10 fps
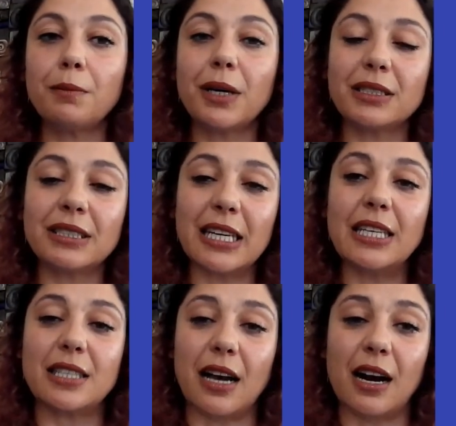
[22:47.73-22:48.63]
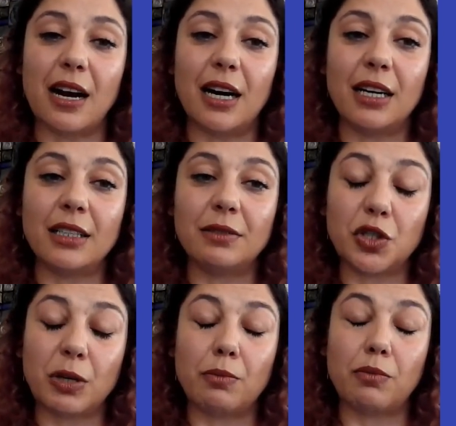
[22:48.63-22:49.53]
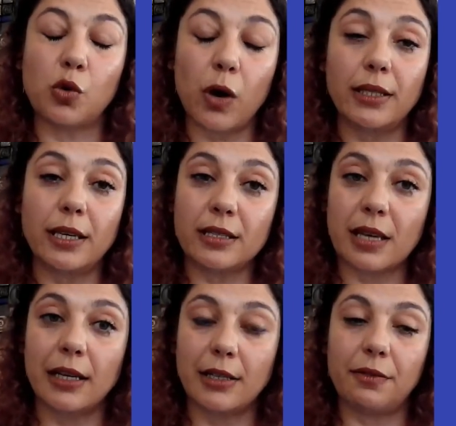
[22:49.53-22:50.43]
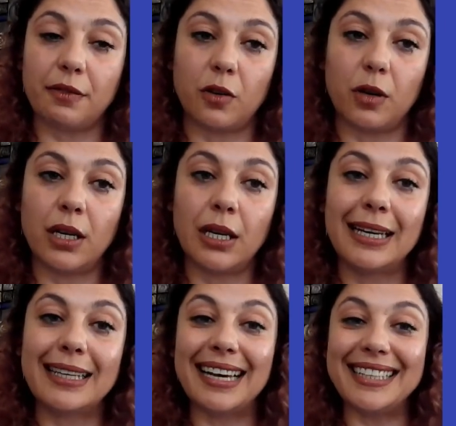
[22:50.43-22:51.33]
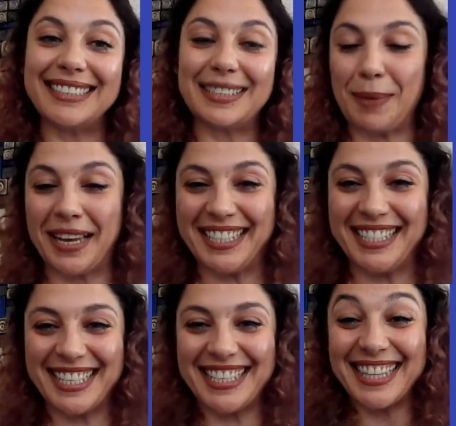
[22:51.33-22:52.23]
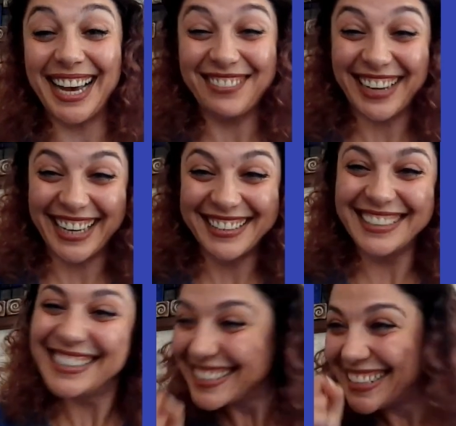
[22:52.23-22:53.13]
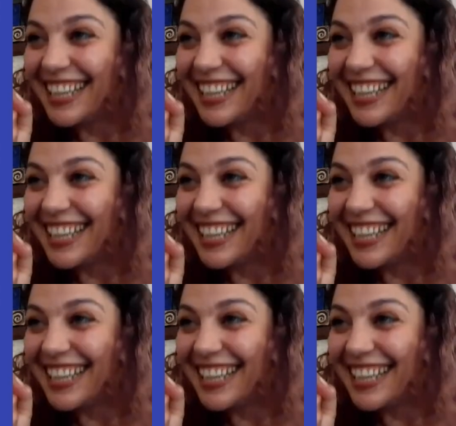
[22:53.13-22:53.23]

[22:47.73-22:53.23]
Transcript: But these are, which I'm quite excited for, client dependencies now gone.